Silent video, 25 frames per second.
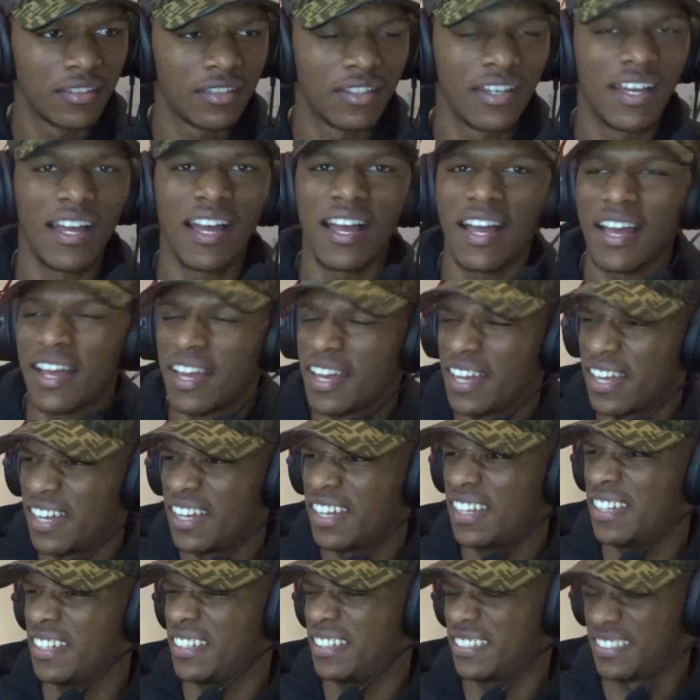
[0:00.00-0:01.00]
Everyone
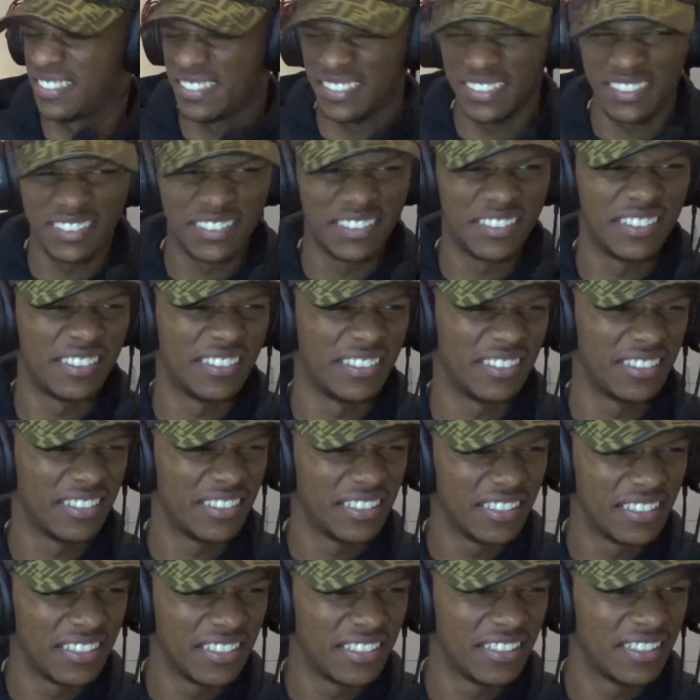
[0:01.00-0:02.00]
tryna cool, now they need
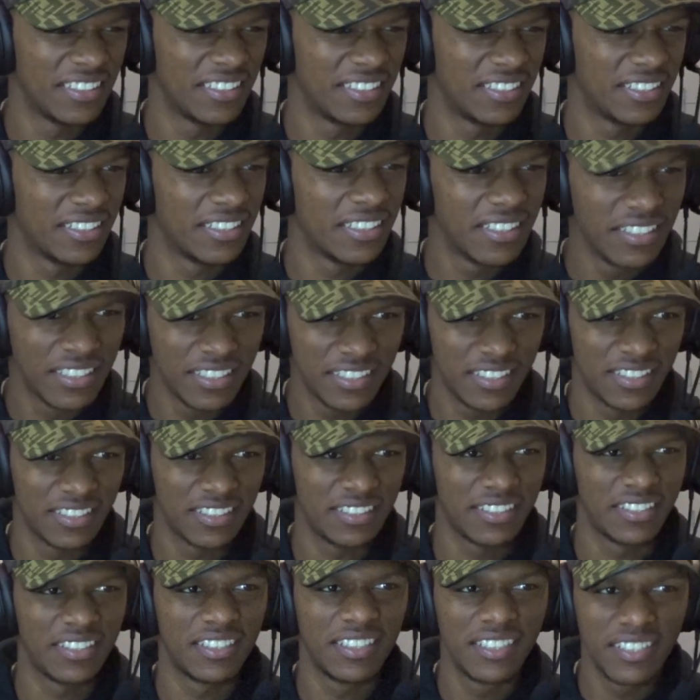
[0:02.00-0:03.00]
favors done. But
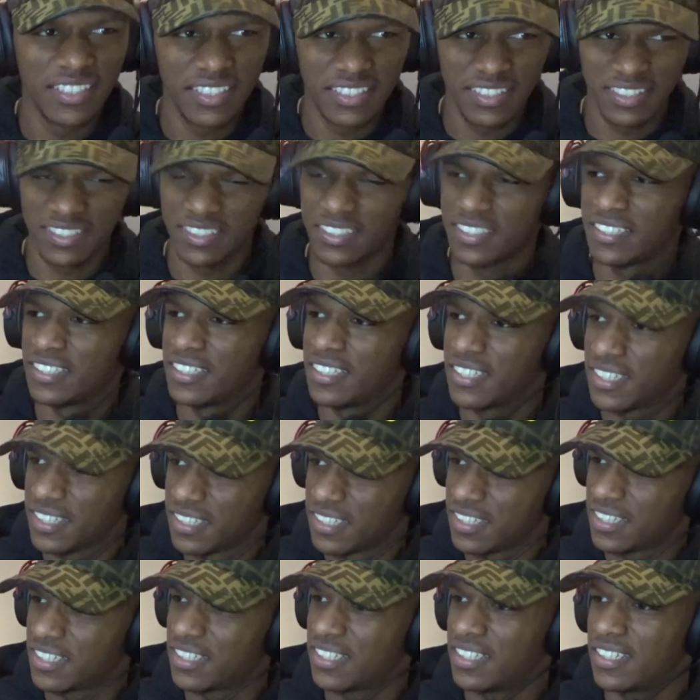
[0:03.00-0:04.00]
where was they when I was
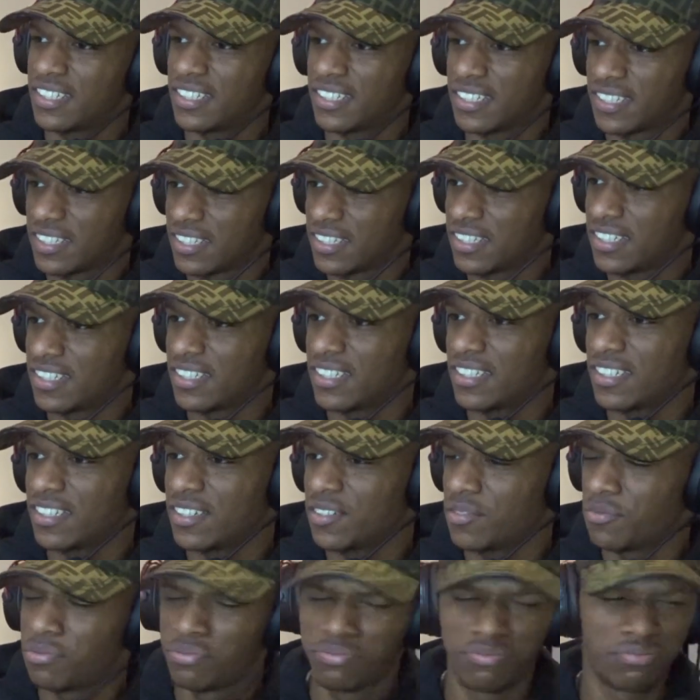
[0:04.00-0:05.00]
chopping to the razor's
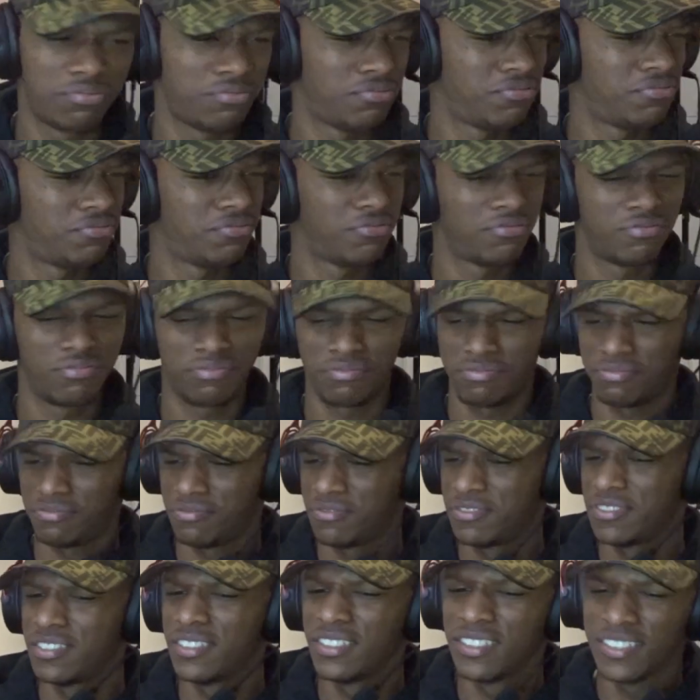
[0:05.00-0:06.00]
blunt? Before Billy
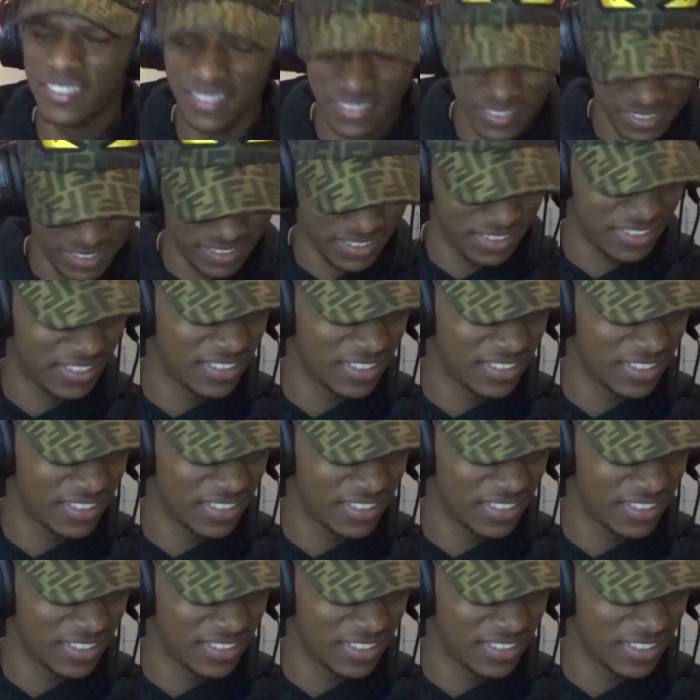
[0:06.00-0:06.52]
died, he rinsed